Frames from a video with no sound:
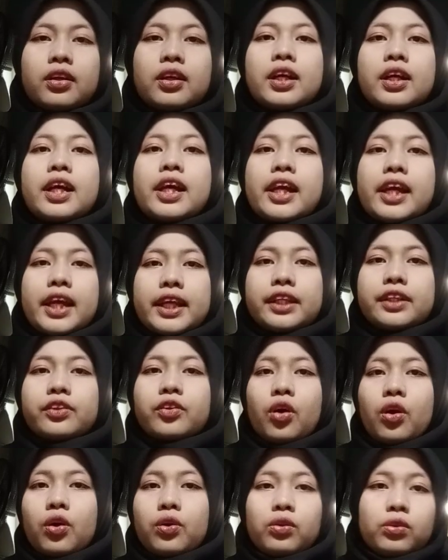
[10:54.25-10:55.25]
In
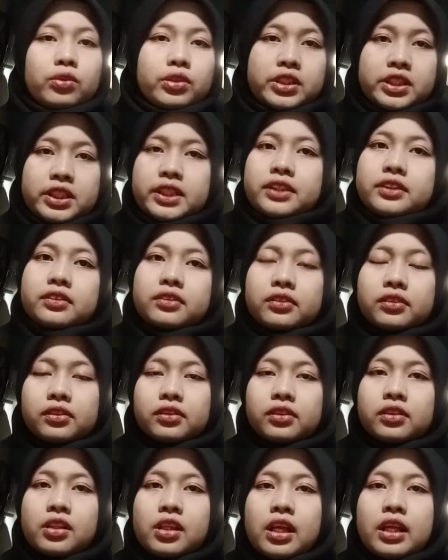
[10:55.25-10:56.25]
conclusion,
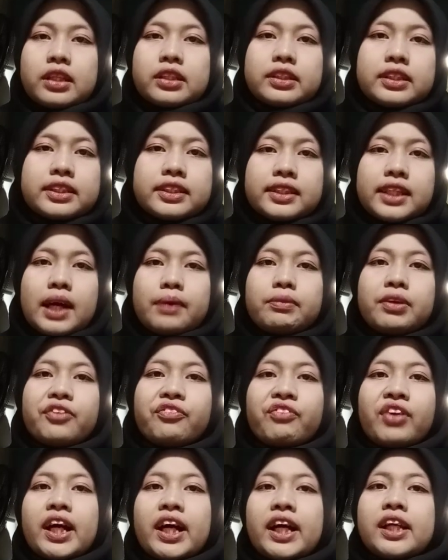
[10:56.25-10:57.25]
Islamic
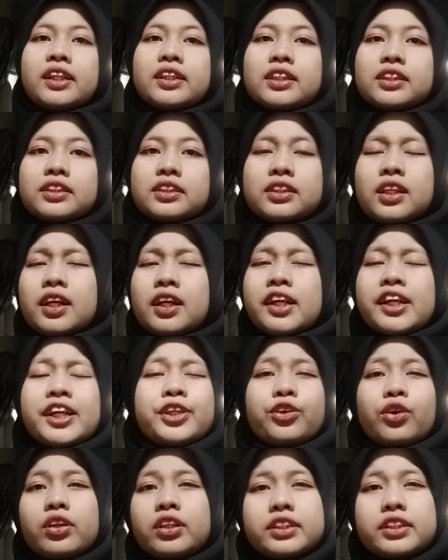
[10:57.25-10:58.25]
finance
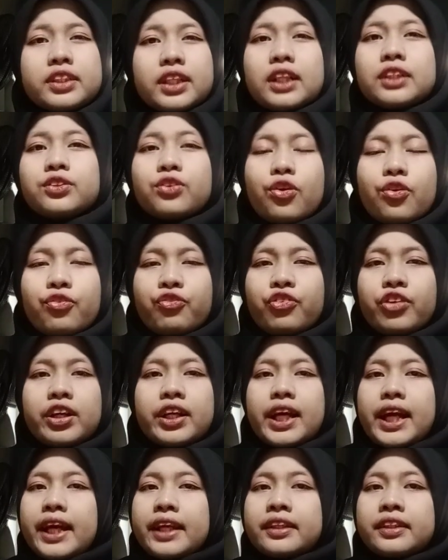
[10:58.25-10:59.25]
don't just offer
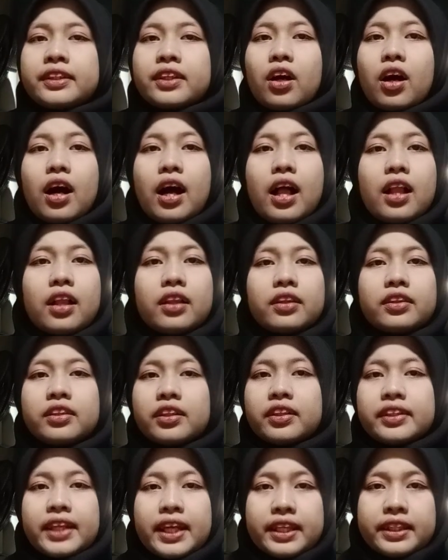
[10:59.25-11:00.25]
an
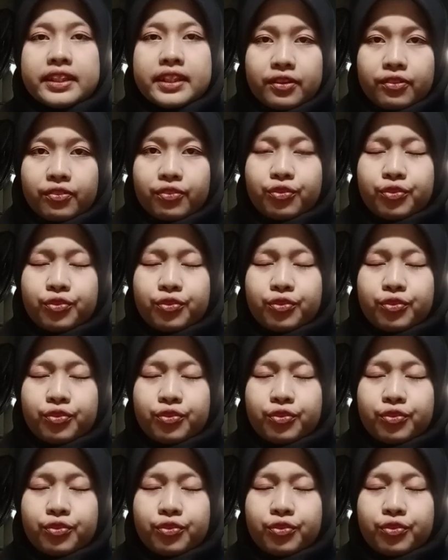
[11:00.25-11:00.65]
alternative,